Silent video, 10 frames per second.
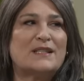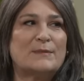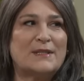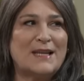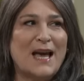
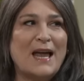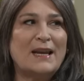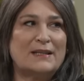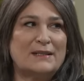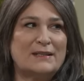some
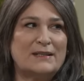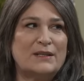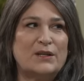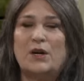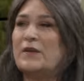talent.
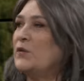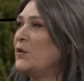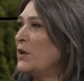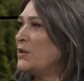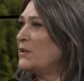You know, if you're
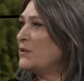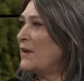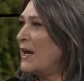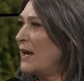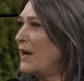going to sort
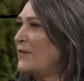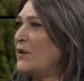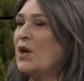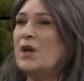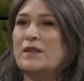of hang out,
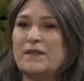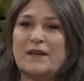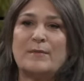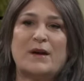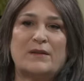the
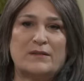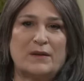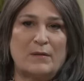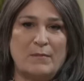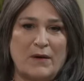thing about
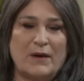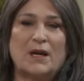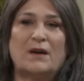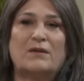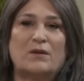
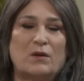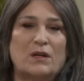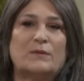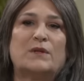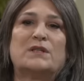America and
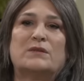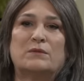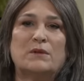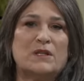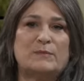Hollywood and
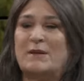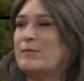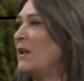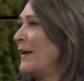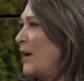all those
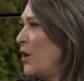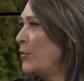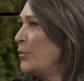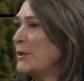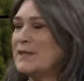people like
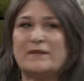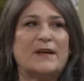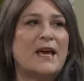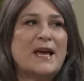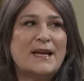Oprah and stuff
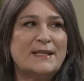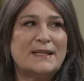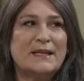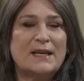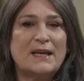is
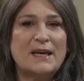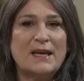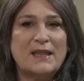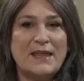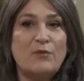that
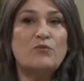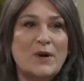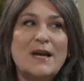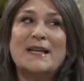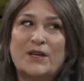they're
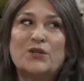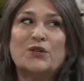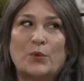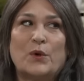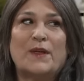really good
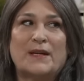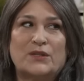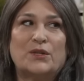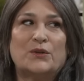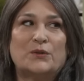at what they do.